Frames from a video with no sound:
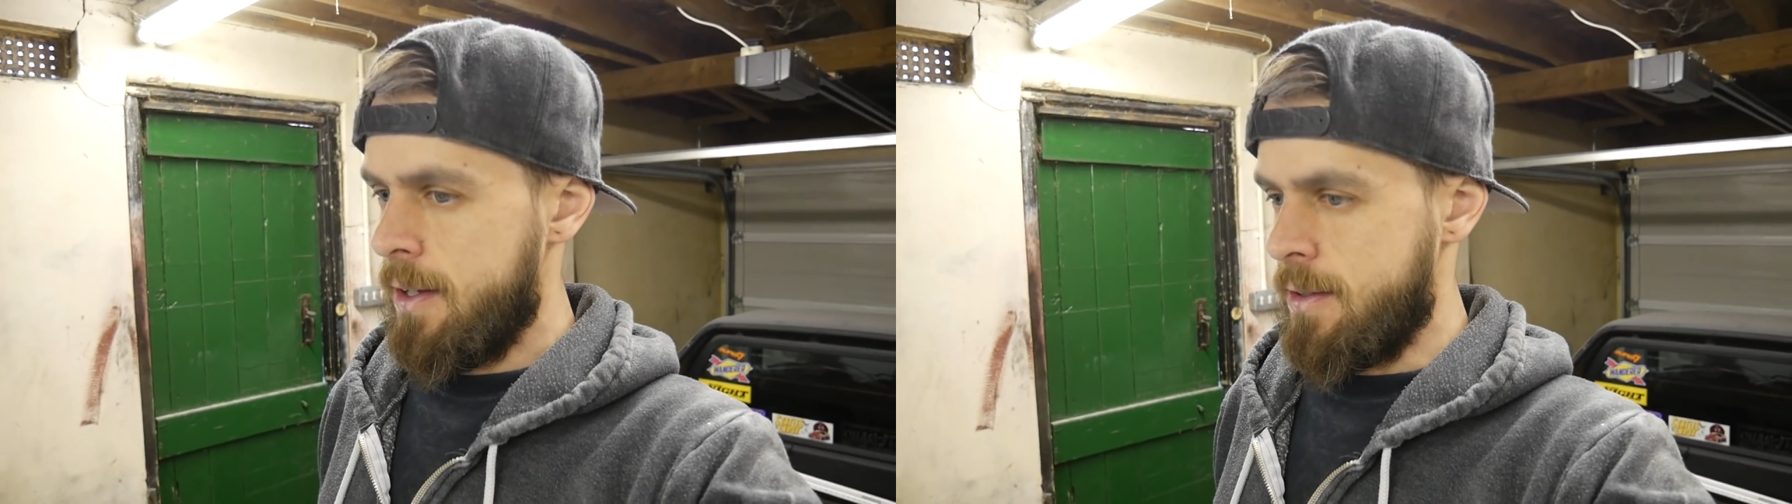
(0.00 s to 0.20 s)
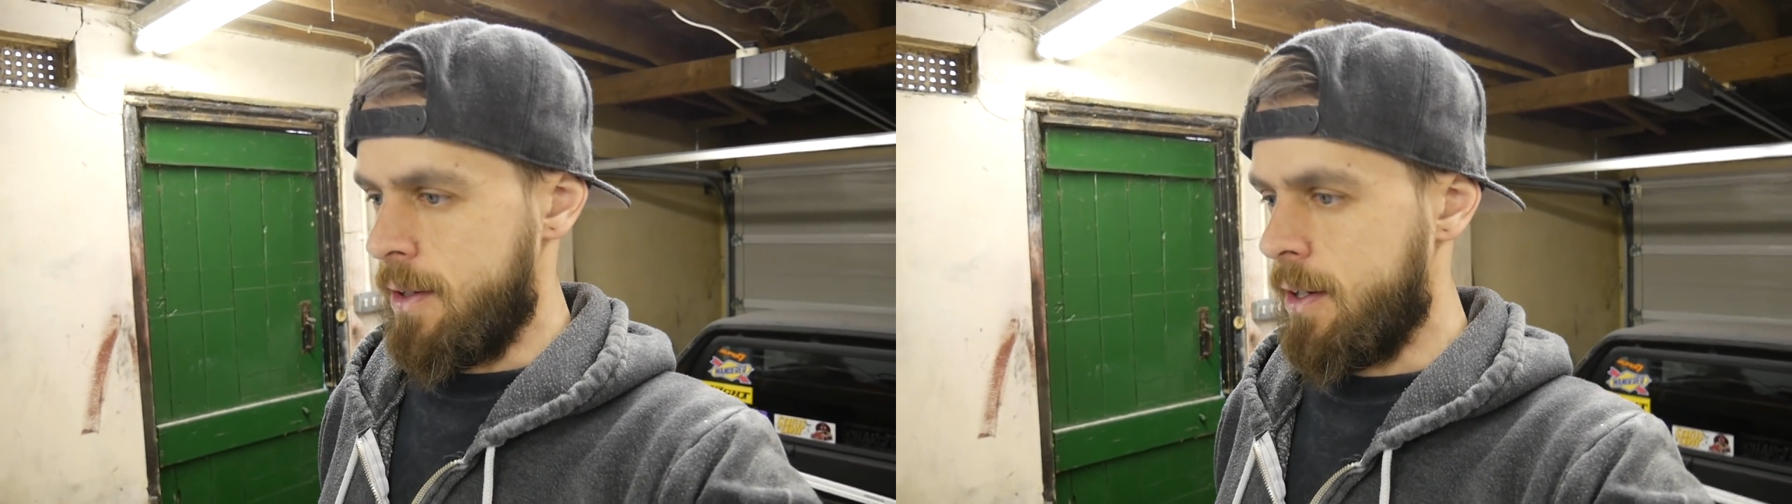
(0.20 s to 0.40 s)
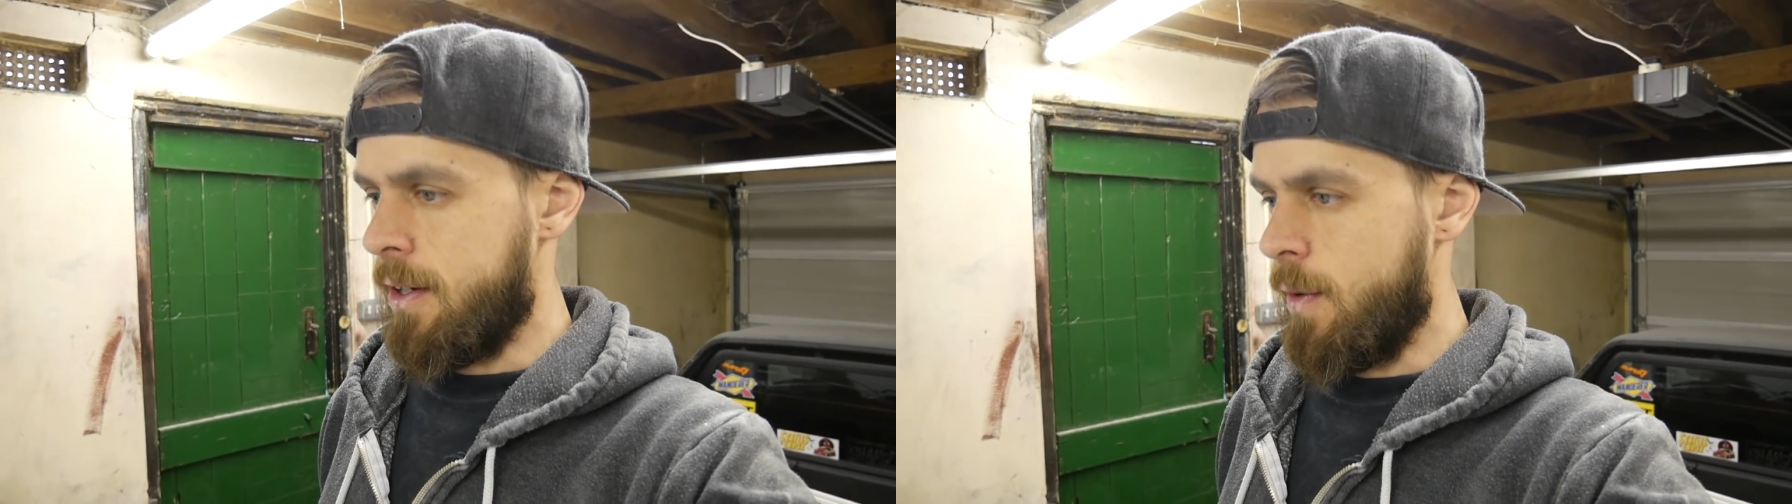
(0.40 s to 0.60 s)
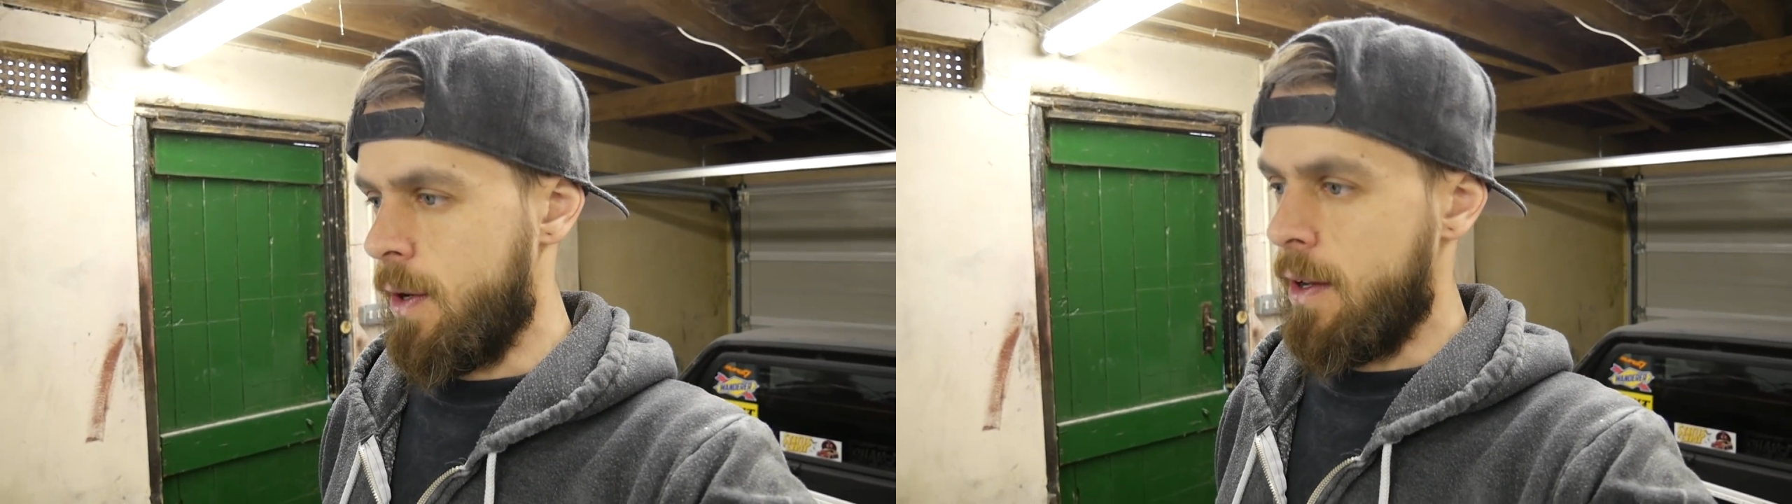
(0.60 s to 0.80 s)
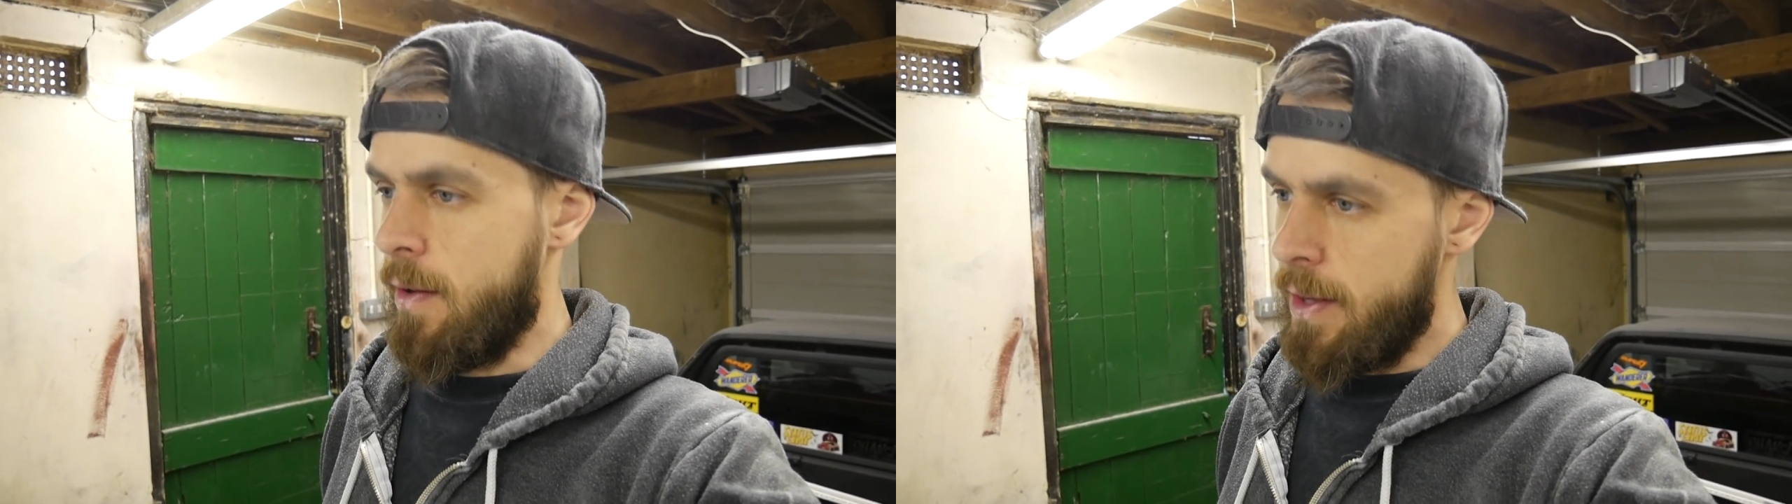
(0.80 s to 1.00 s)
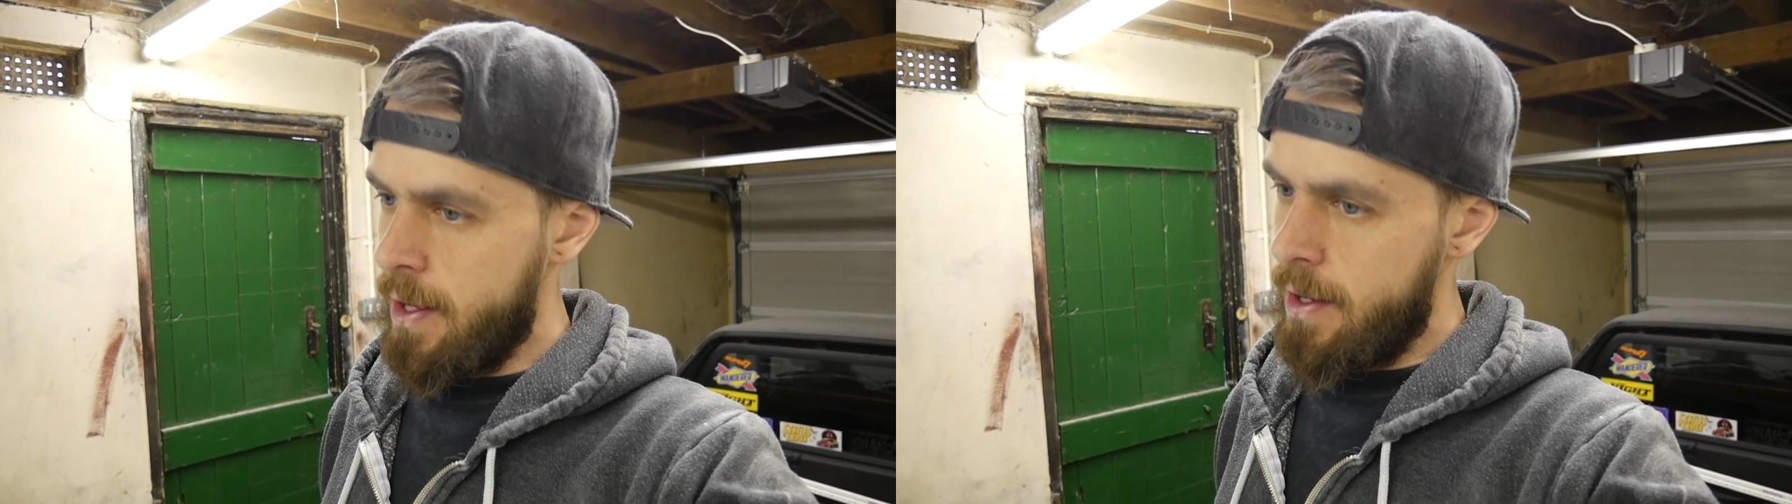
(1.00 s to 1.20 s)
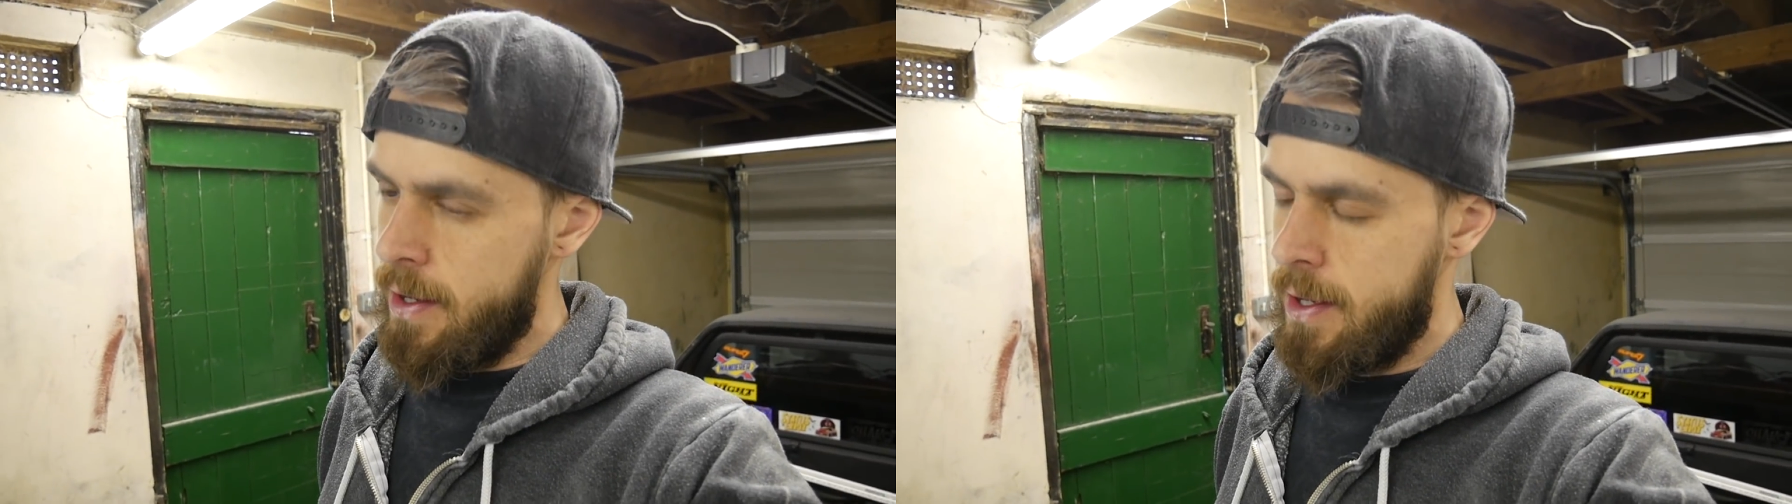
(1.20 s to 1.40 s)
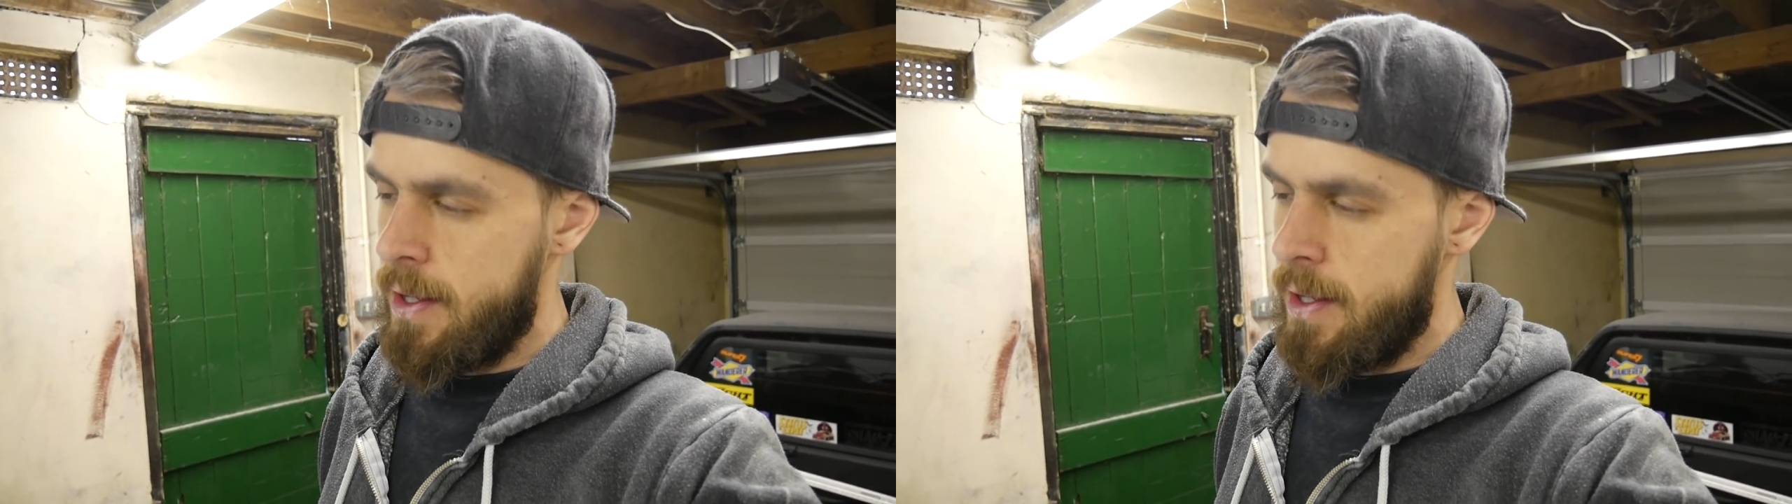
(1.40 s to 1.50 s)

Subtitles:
so I can't go any lower there.